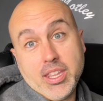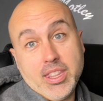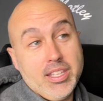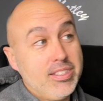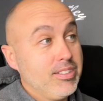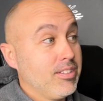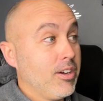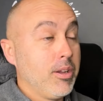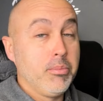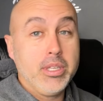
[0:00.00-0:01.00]
this is
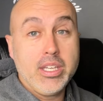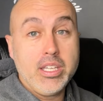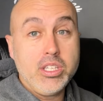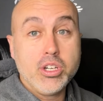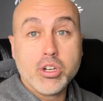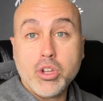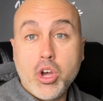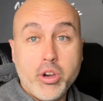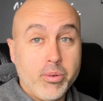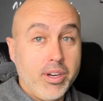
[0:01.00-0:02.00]
going to be a
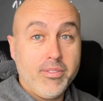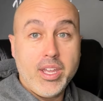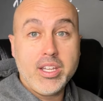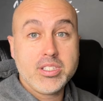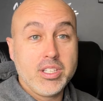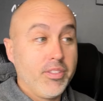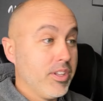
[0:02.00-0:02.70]
year-long renovation.